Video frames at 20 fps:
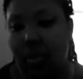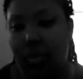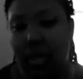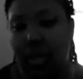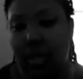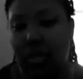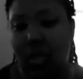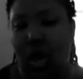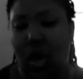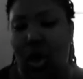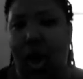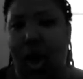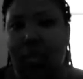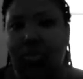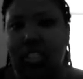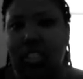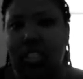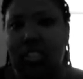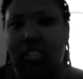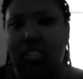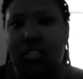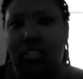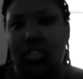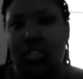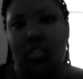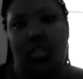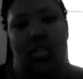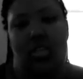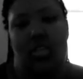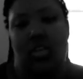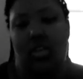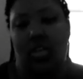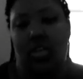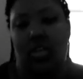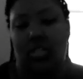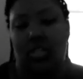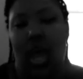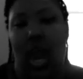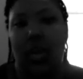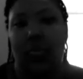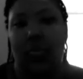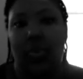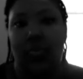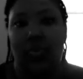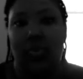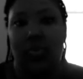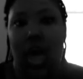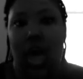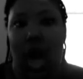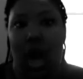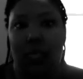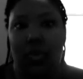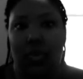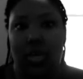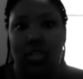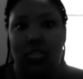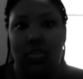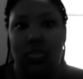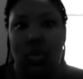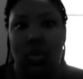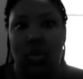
But, you know, I'm just tired of people always